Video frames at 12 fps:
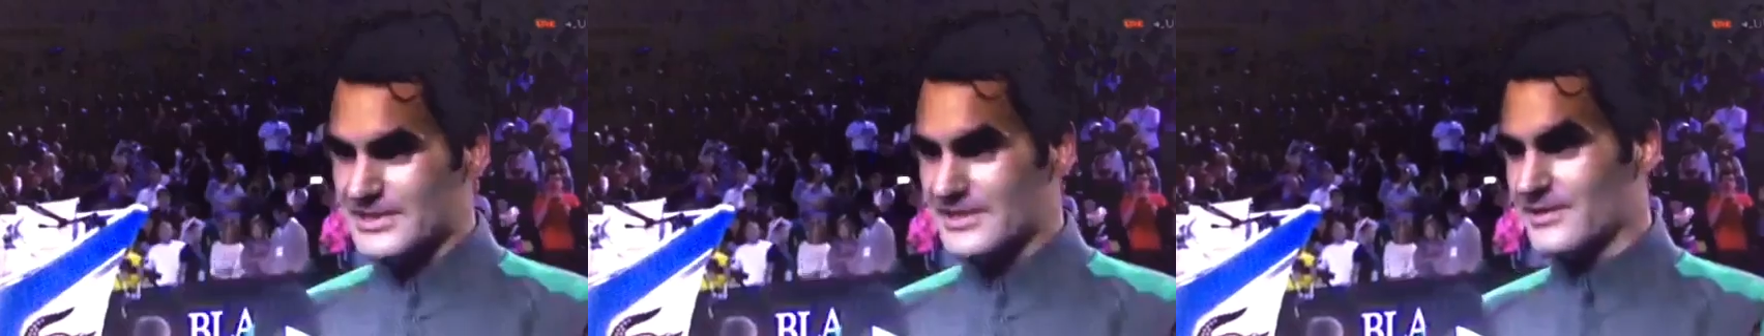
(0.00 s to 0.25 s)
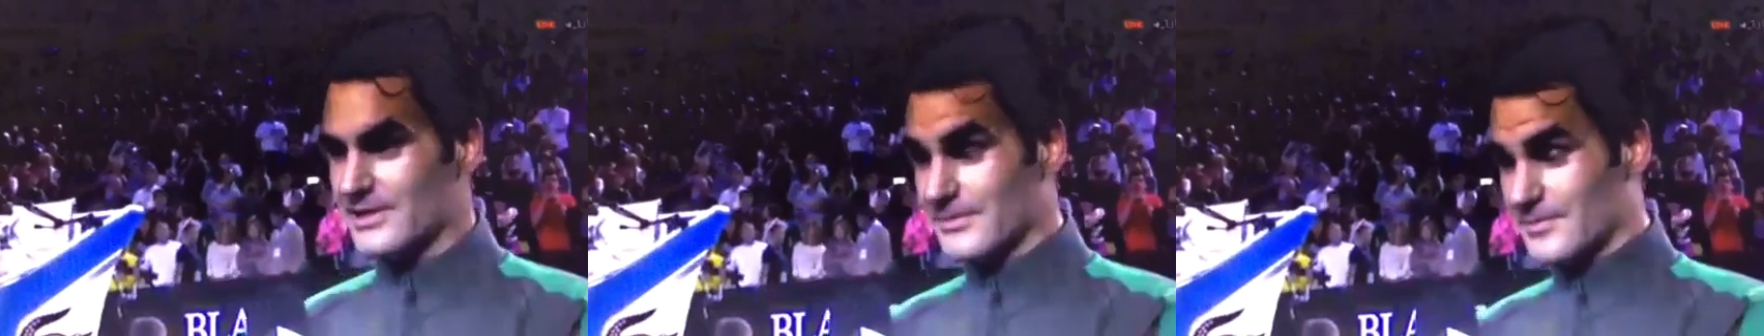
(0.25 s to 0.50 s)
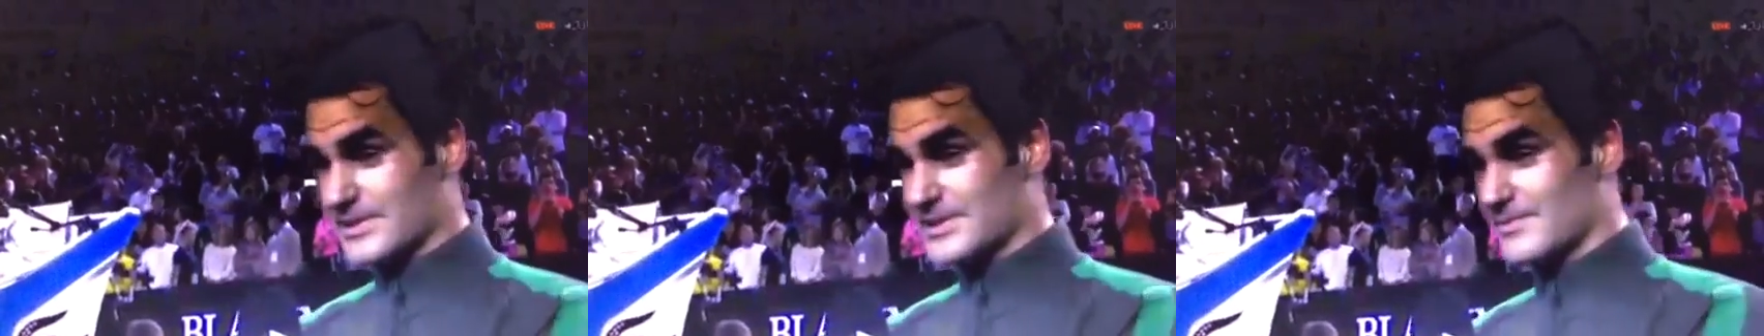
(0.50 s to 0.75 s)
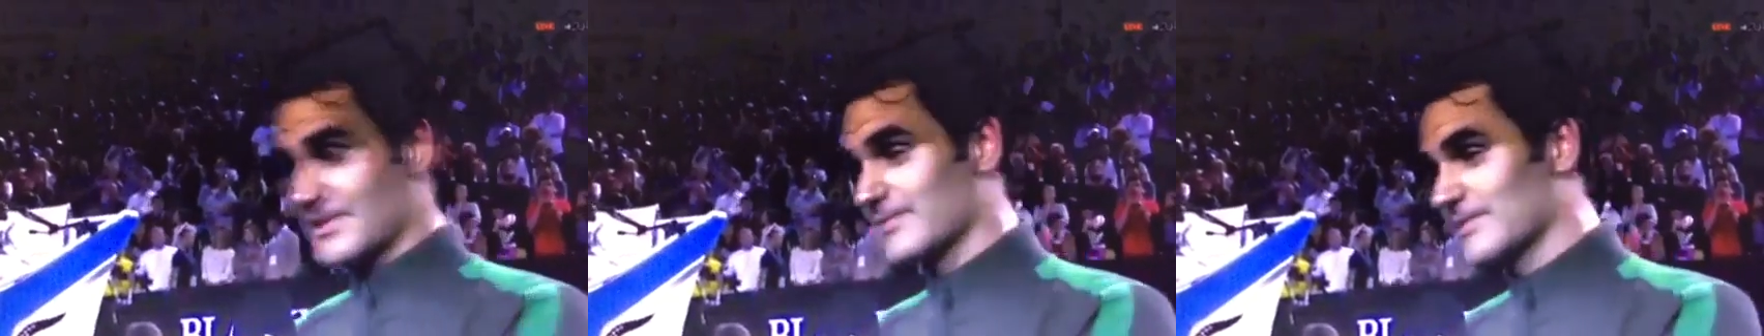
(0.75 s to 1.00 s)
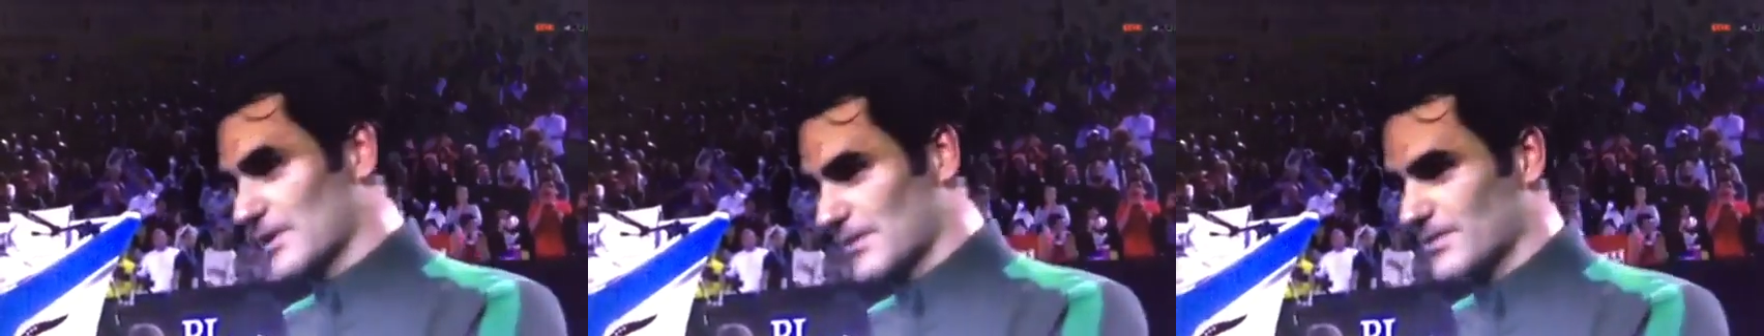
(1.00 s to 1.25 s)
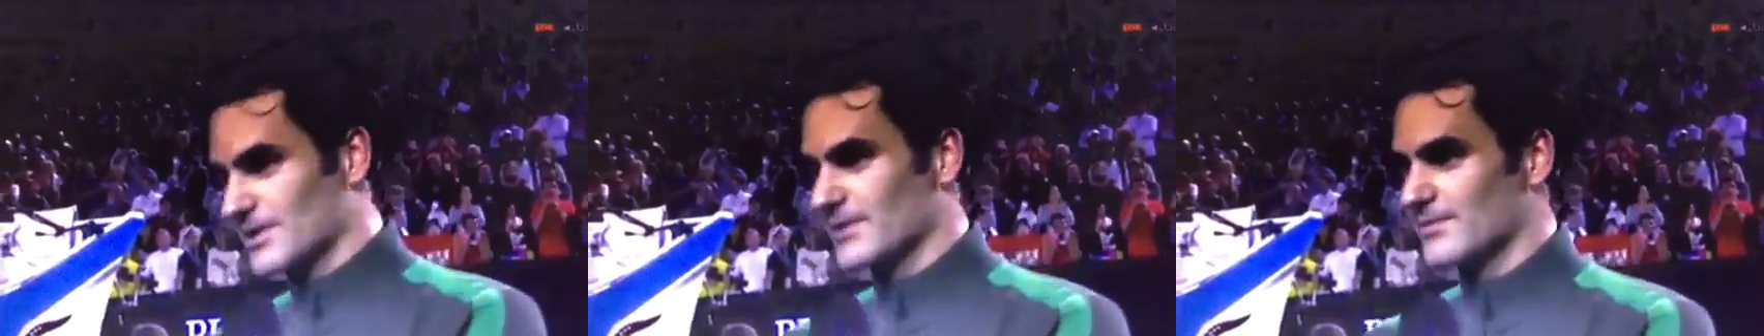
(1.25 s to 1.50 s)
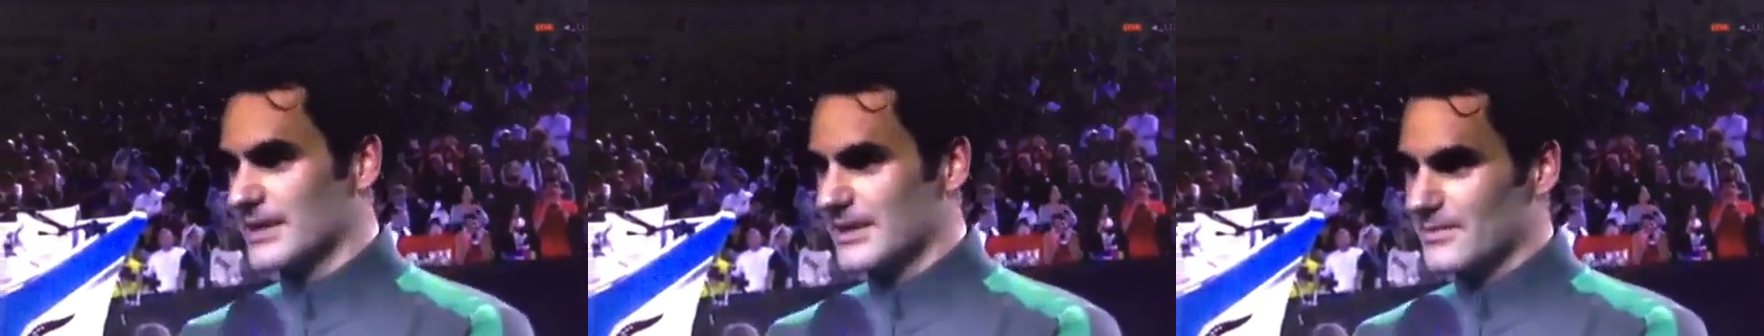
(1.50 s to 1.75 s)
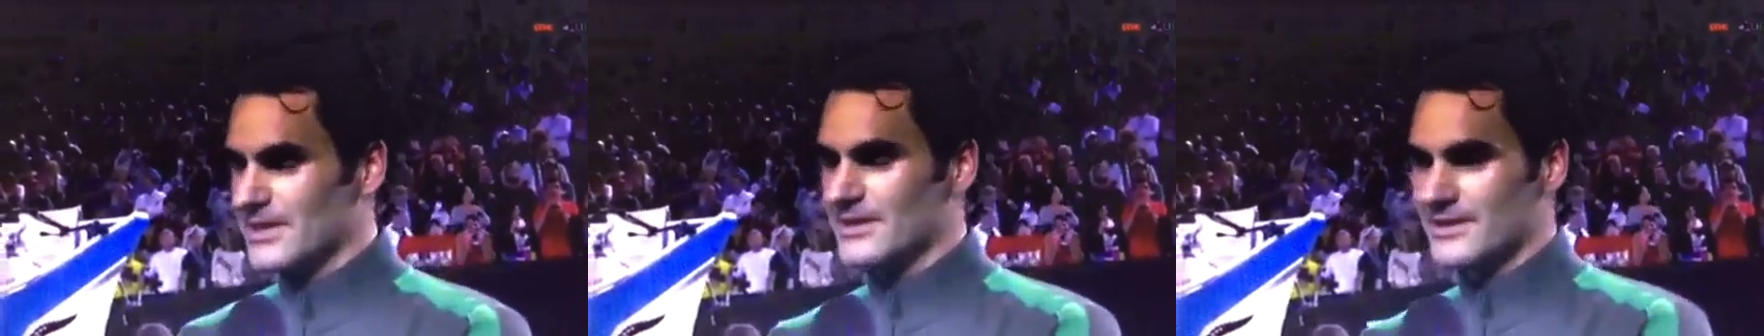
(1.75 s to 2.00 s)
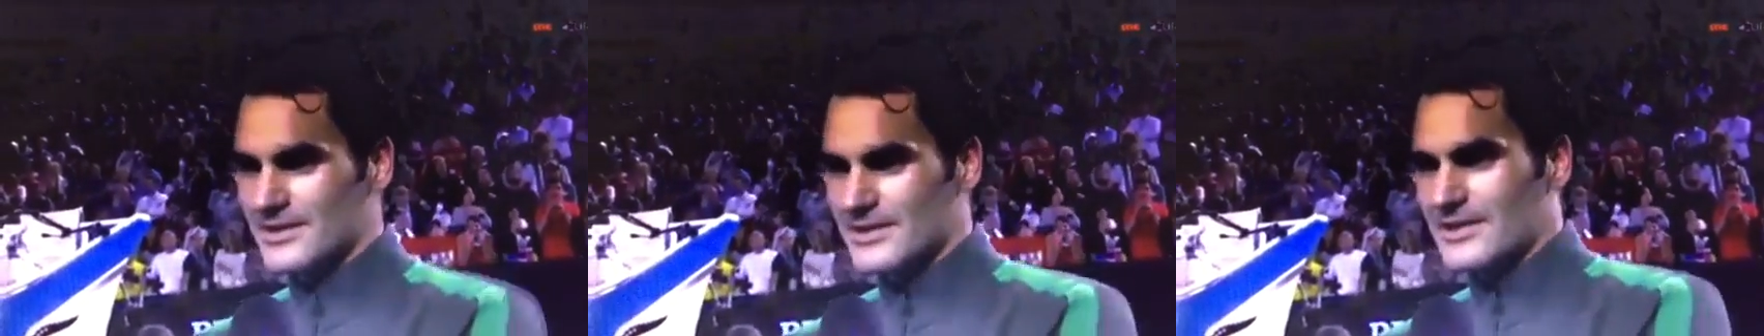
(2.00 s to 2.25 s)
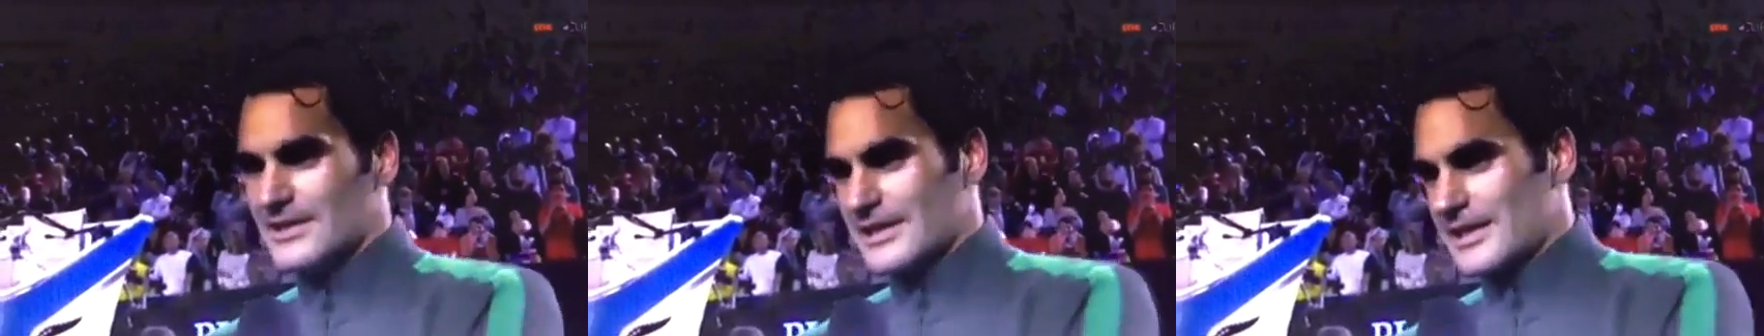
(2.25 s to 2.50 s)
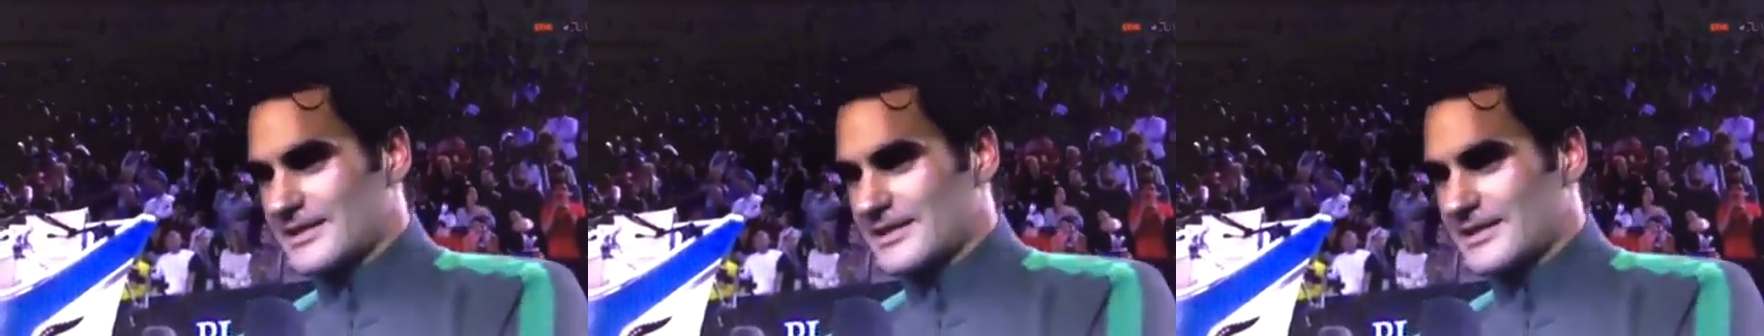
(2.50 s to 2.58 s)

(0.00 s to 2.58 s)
Olympic, Olympics, they beat me, Wimbledon, they beat me.